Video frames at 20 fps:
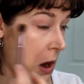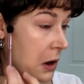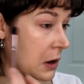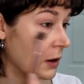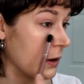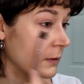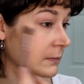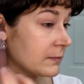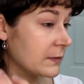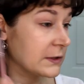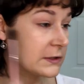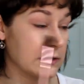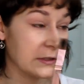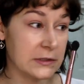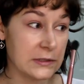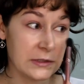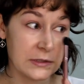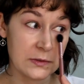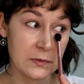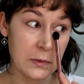All right, this is
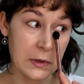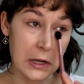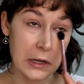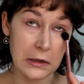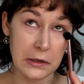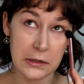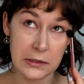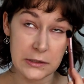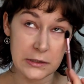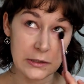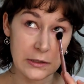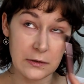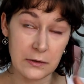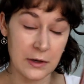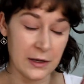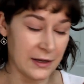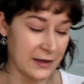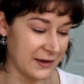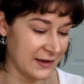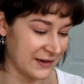just what I like to do.
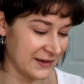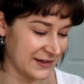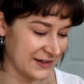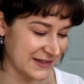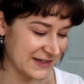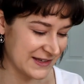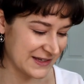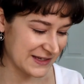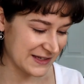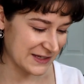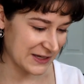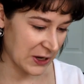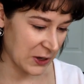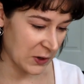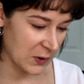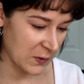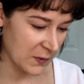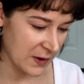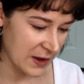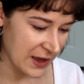
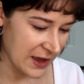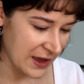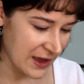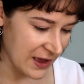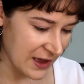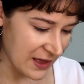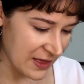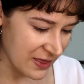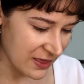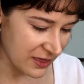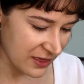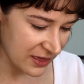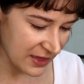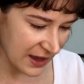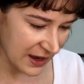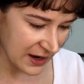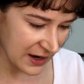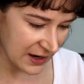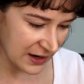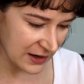So
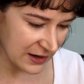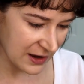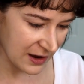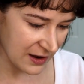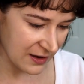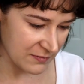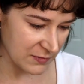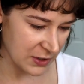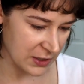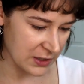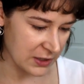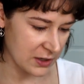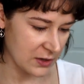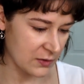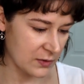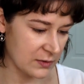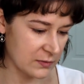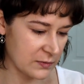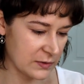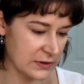then I'm gonna
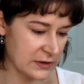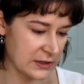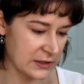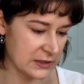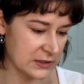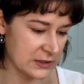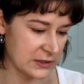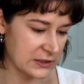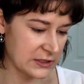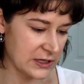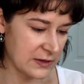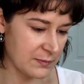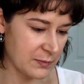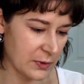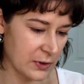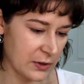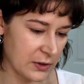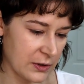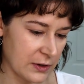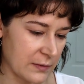go in with the
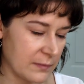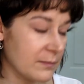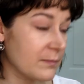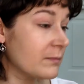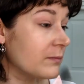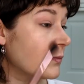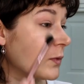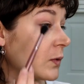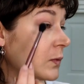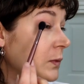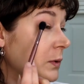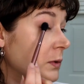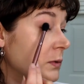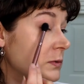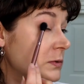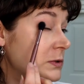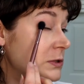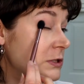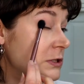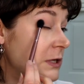deeper
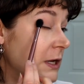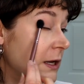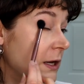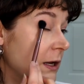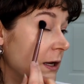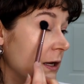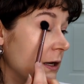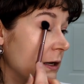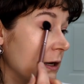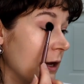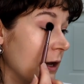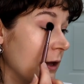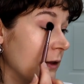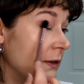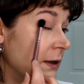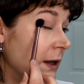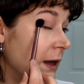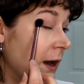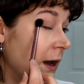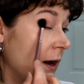maroon shade on
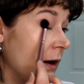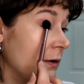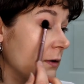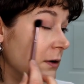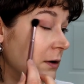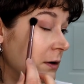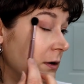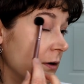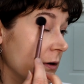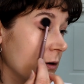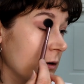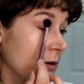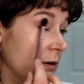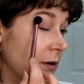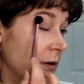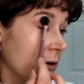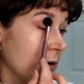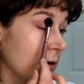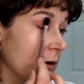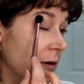the outer
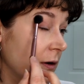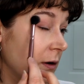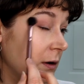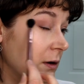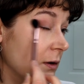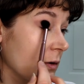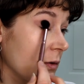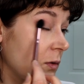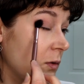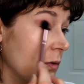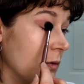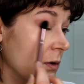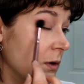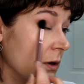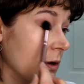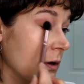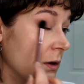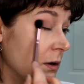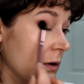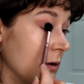
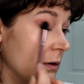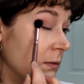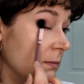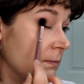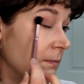corner.